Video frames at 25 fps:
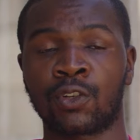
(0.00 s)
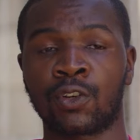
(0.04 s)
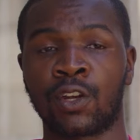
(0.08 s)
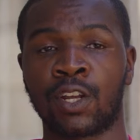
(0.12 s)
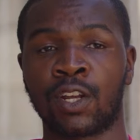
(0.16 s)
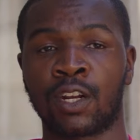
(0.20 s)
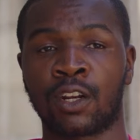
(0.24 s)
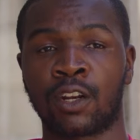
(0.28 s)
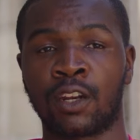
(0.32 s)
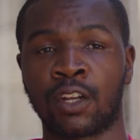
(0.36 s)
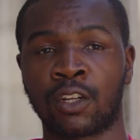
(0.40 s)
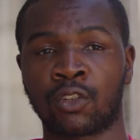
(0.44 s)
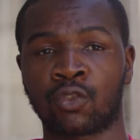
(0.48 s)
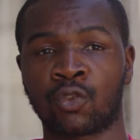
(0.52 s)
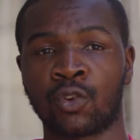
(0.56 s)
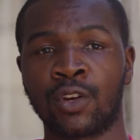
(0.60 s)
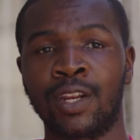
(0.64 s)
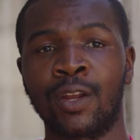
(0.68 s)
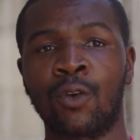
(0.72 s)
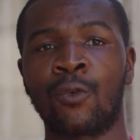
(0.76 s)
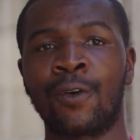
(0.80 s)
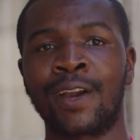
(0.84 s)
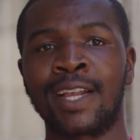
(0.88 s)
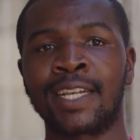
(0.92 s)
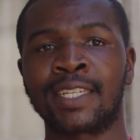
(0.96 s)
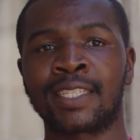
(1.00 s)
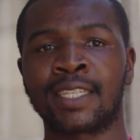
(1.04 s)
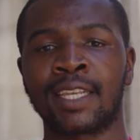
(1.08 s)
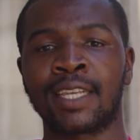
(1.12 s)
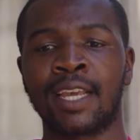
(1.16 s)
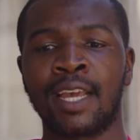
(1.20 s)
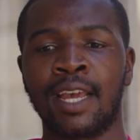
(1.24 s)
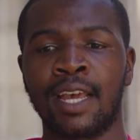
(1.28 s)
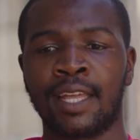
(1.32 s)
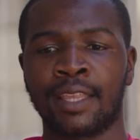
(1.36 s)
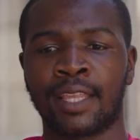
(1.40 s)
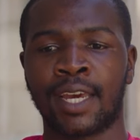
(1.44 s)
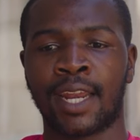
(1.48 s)
electronic waste
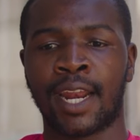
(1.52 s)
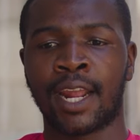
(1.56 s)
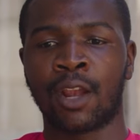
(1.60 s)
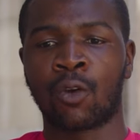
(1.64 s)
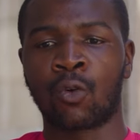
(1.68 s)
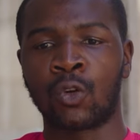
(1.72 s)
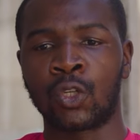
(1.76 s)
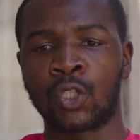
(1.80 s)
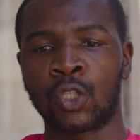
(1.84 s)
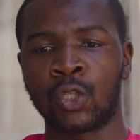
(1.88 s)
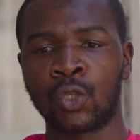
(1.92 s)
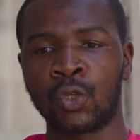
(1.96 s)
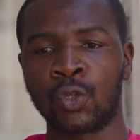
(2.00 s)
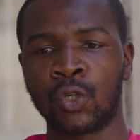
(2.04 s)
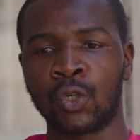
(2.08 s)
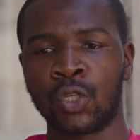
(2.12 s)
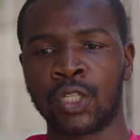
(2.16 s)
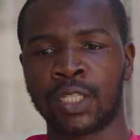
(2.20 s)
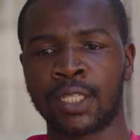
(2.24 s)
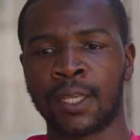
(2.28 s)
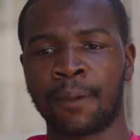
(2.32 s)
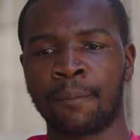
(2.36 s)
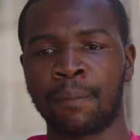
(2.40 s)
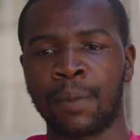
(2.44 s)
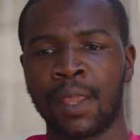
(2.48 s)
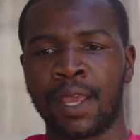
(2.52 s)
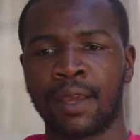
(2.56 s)
that I could use.